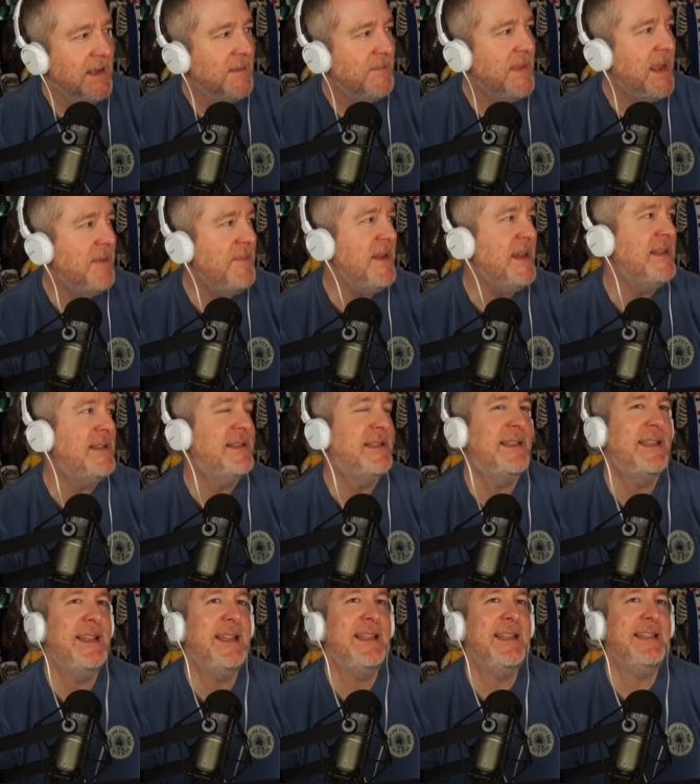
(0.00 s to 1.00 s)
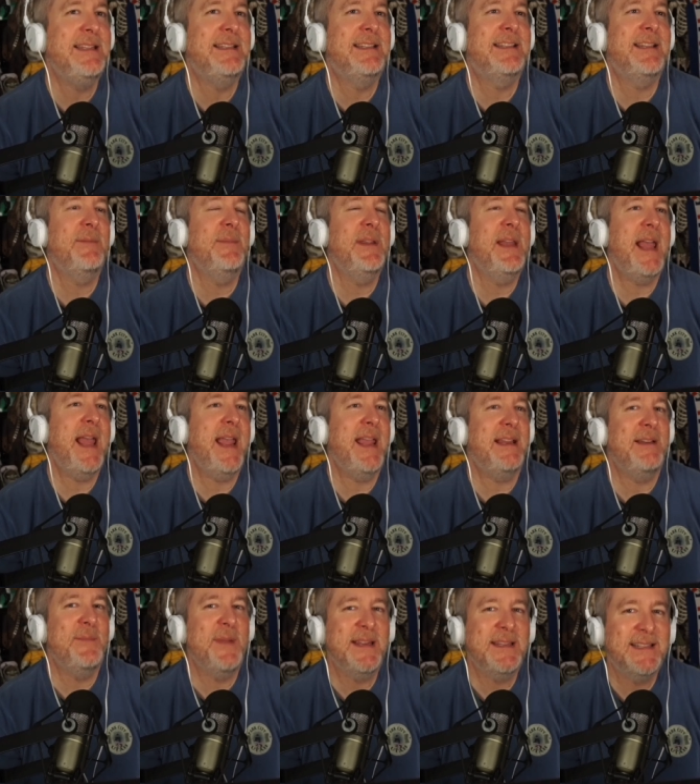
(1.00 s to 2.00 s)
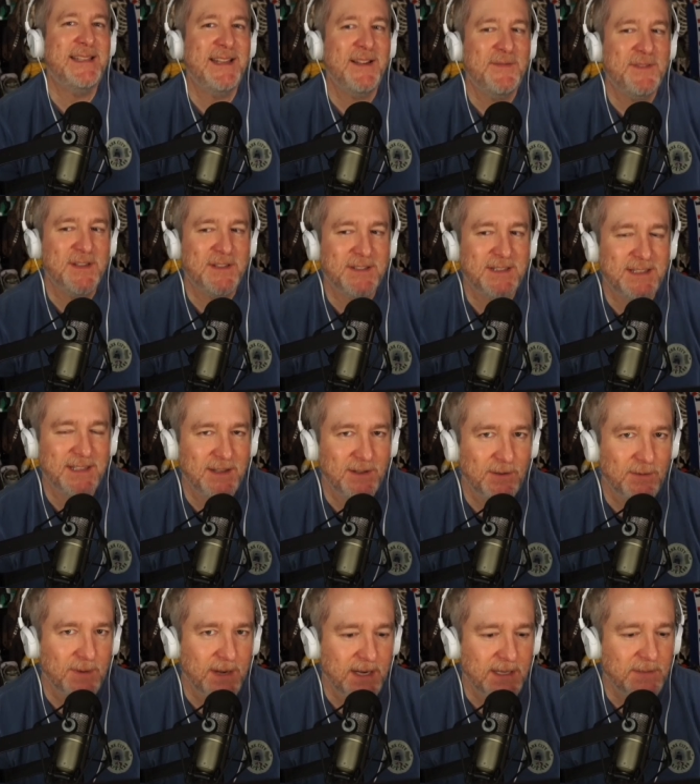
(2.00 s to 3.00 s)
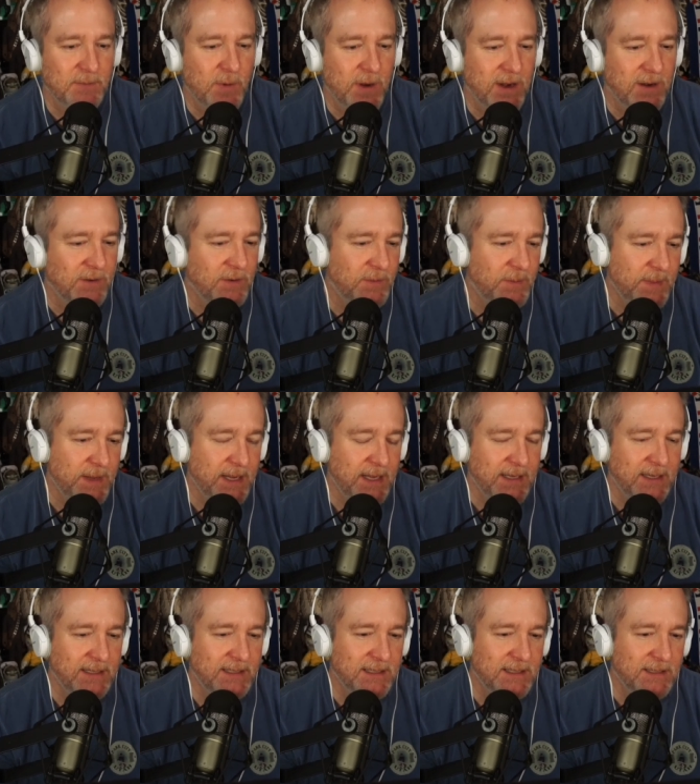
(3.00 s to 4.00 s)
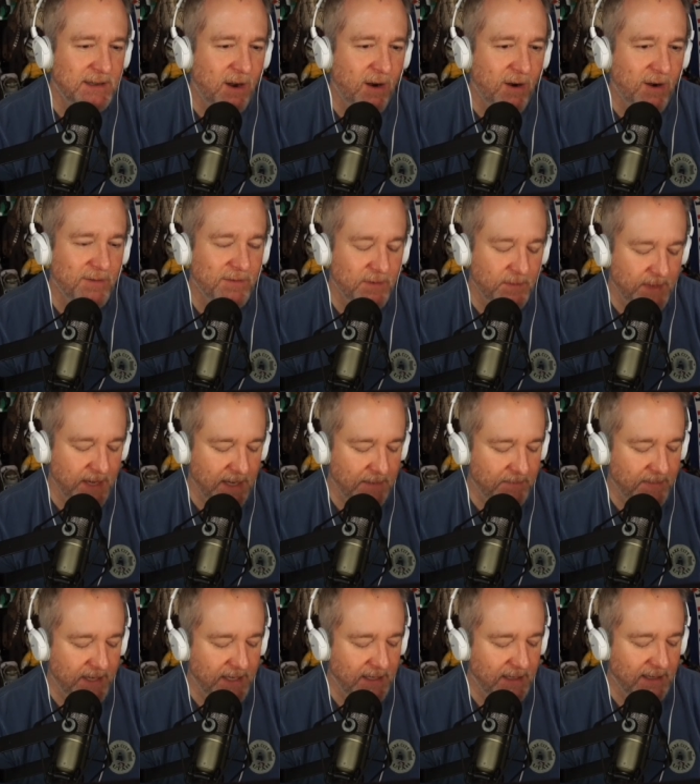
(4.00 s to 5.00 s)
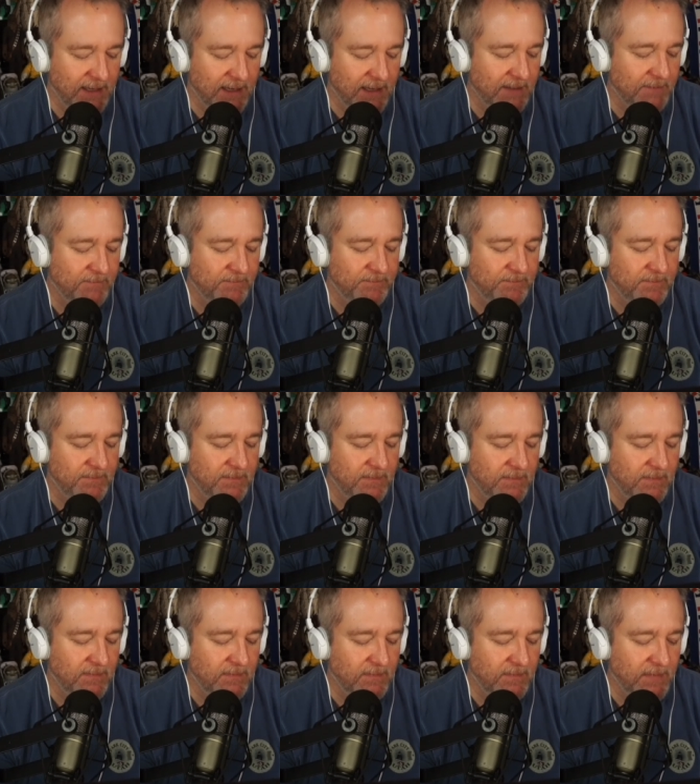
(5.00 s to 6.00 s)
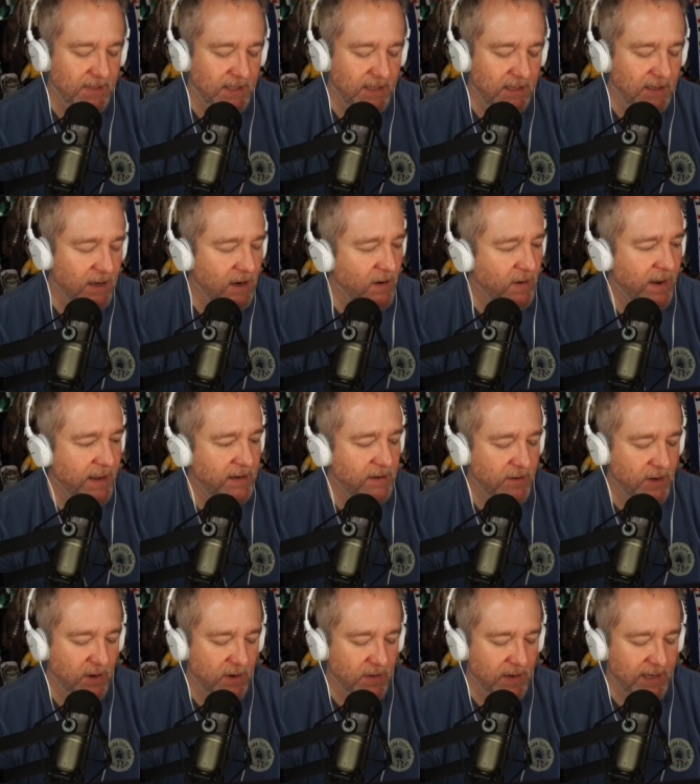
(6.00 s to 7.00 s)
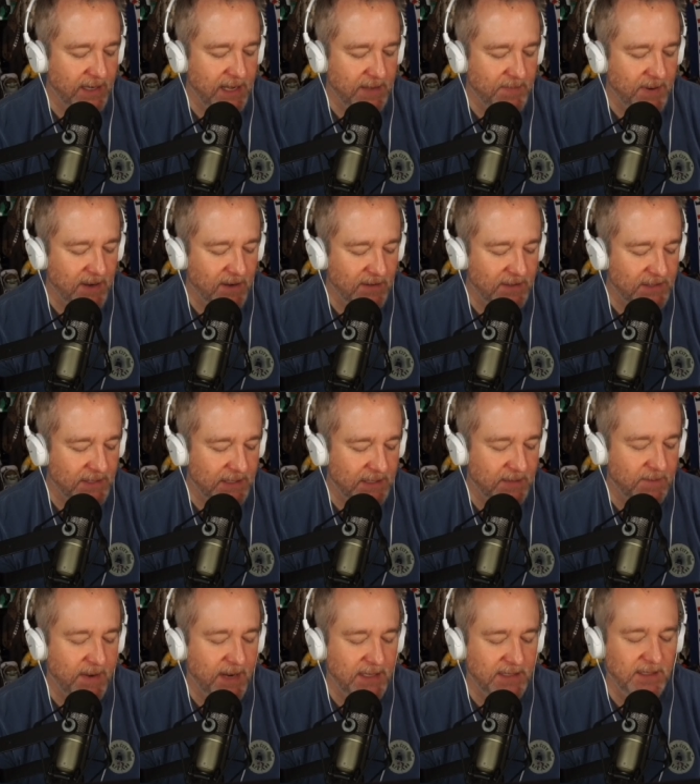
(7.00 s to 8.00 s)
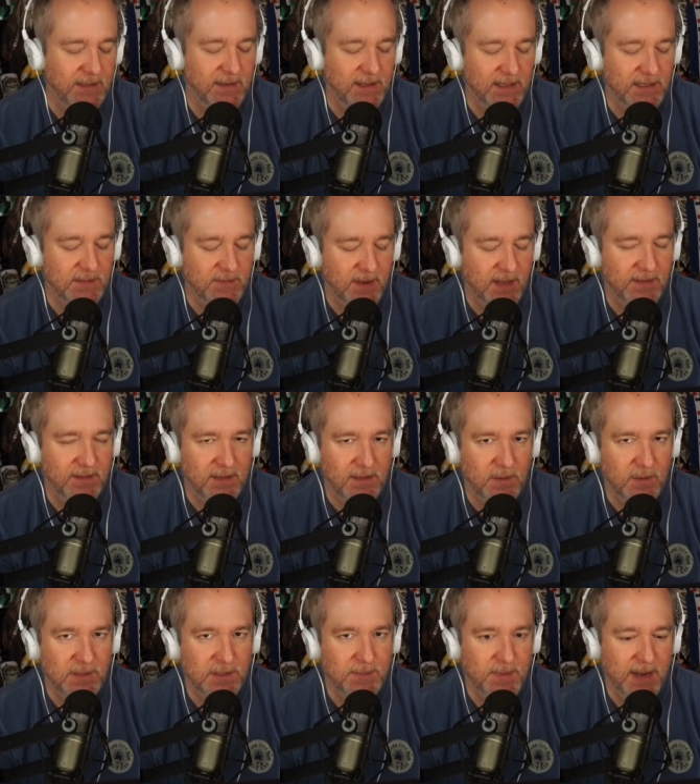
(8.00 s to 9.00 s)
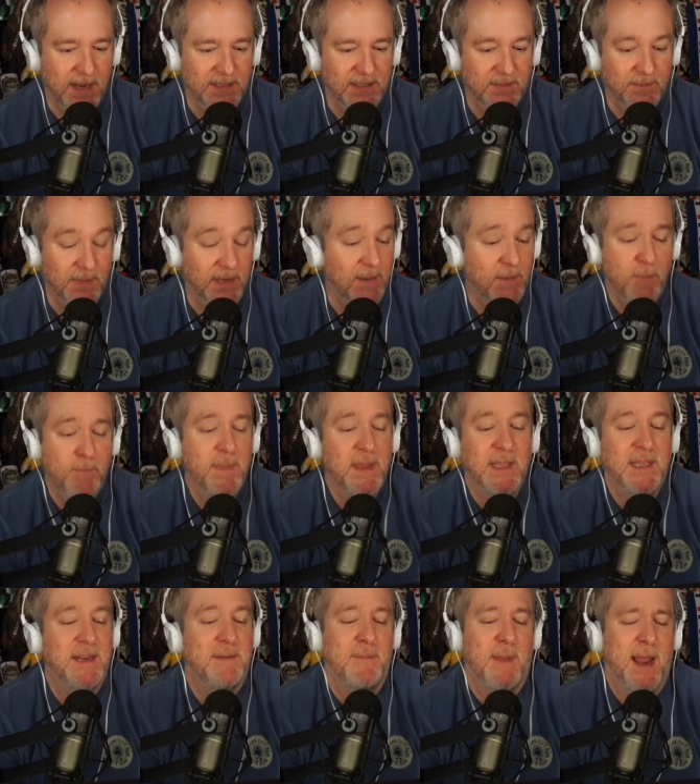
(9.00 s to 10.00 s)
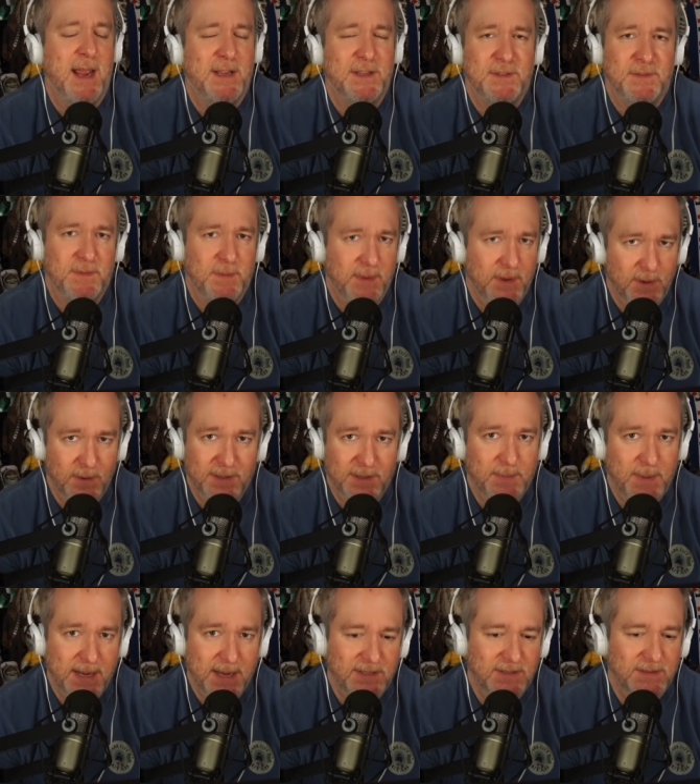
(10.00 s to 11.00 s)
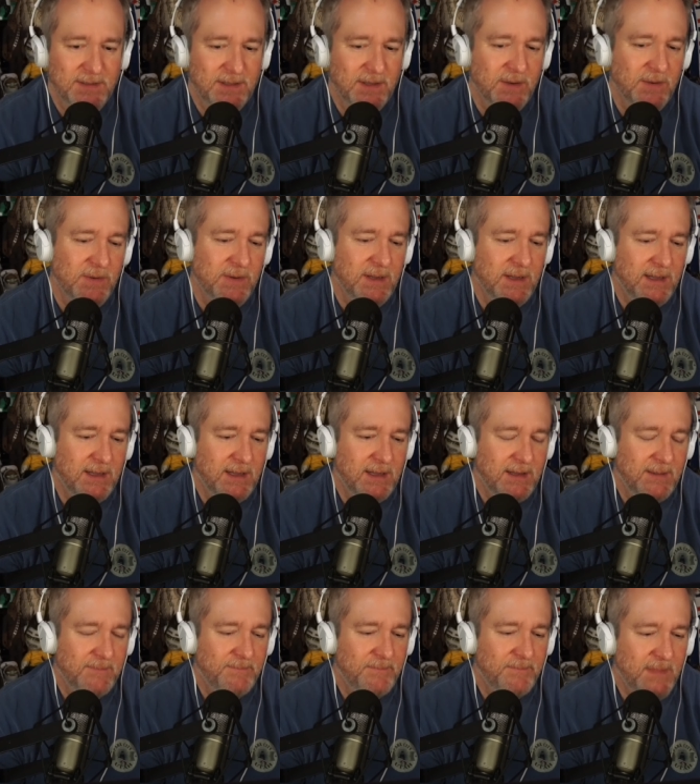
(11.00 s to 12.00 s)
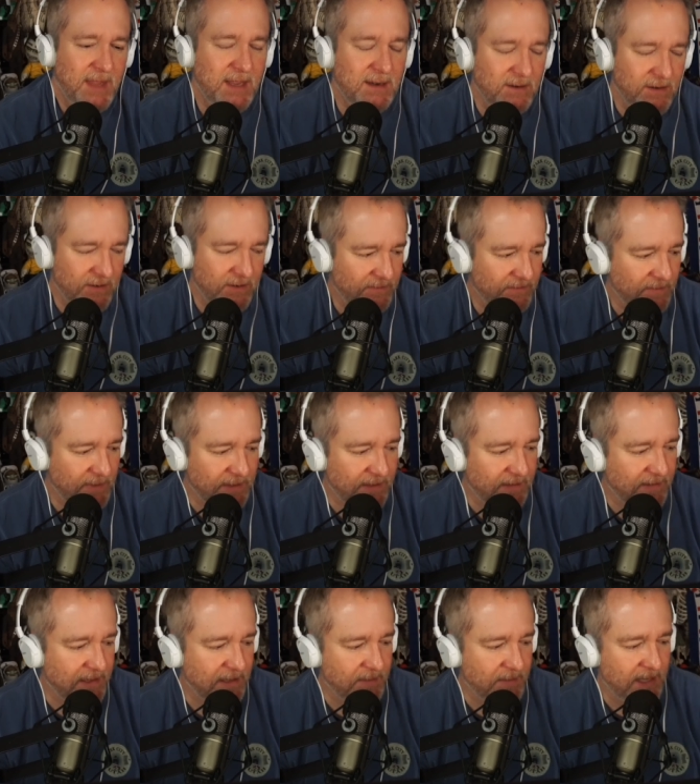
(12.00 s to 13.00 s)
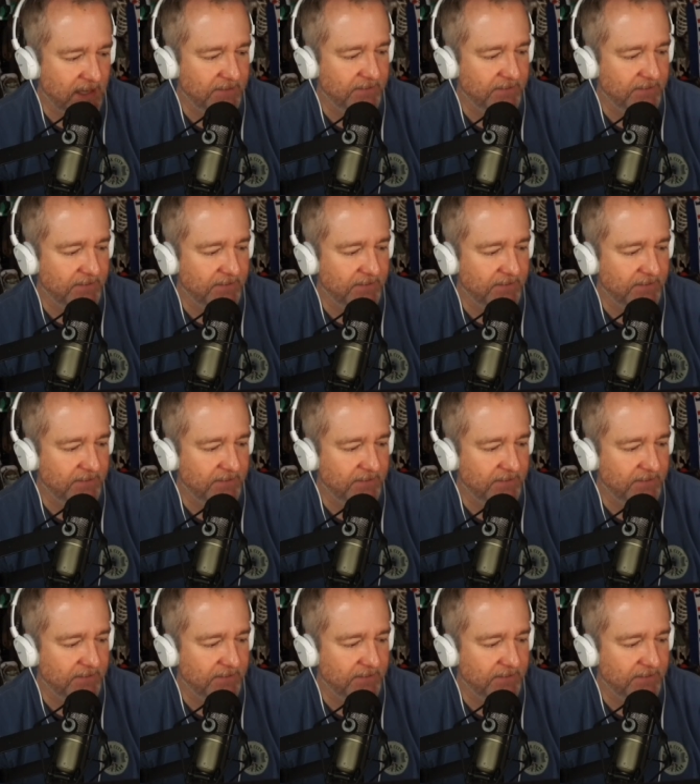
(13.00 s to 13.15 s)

maybe it's the some of the anime stuff just still rings weird with me and it's just hard for me but um but you know i don't know i keep hearing such amazing things about the new expansion but i'm a million miles from the new expansion so yeah i don't know what to think about it